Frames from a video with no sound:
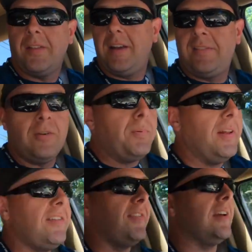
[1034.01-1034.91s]
last few
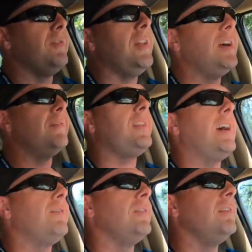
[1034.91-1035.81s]
places I've lived
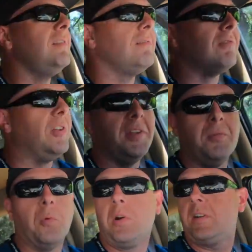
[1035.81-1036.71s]
haven't really
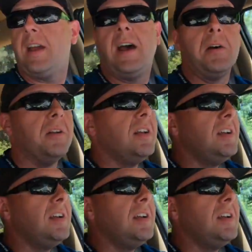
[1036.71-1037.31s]
worked out.